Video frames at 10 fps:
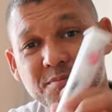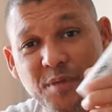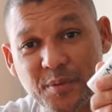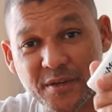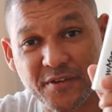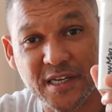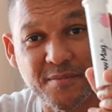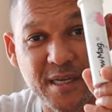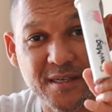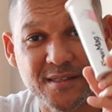people have
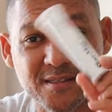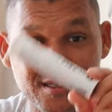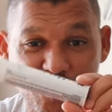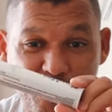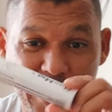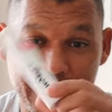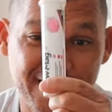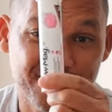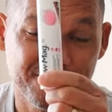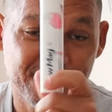recommended Slow
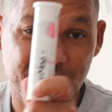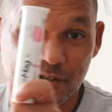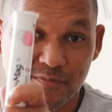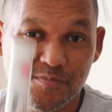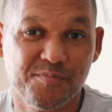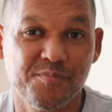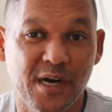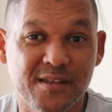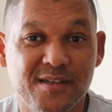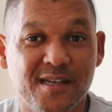Mag. So
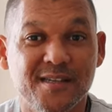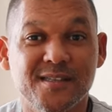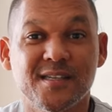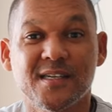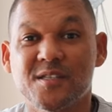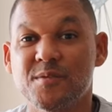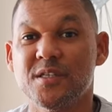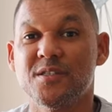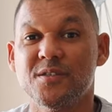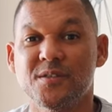other runners that I
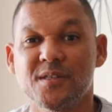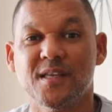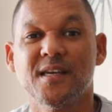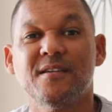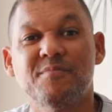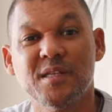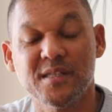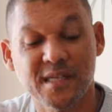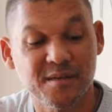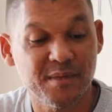speak to, they have been
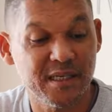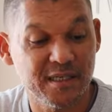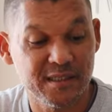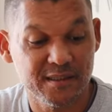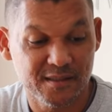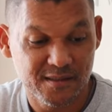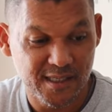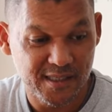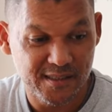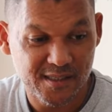recommending
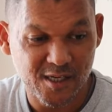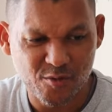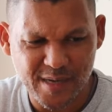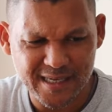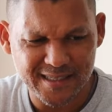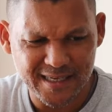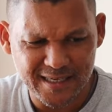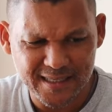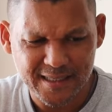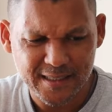taking Slow Mag
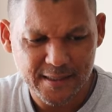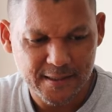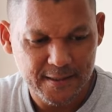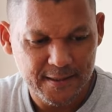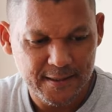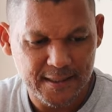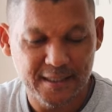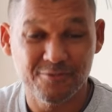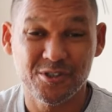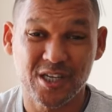daily,
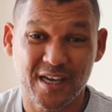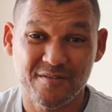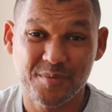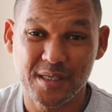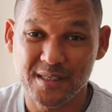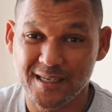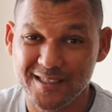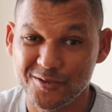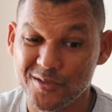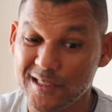which I have been. I
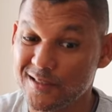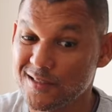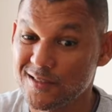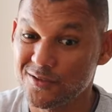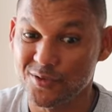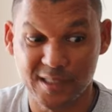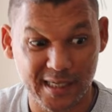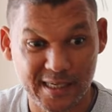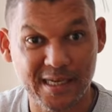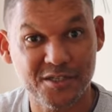need to take this
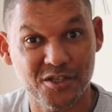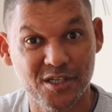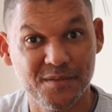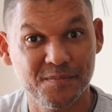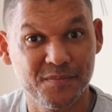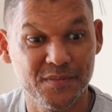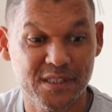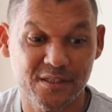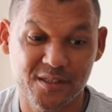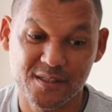today, actually.
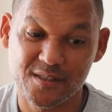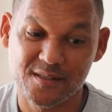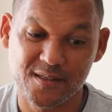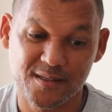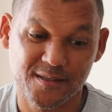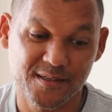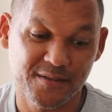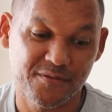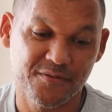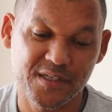So this is
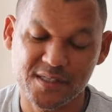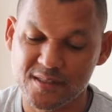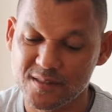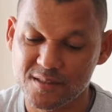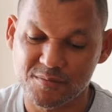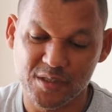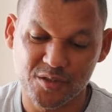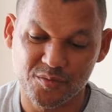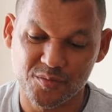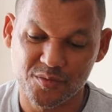effervescent,
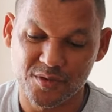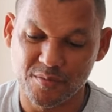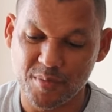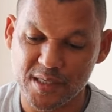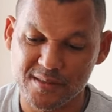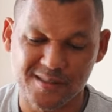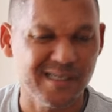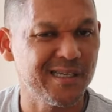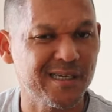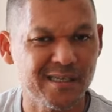meant to replace
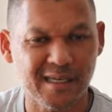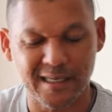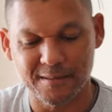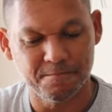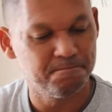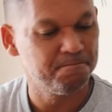zinc and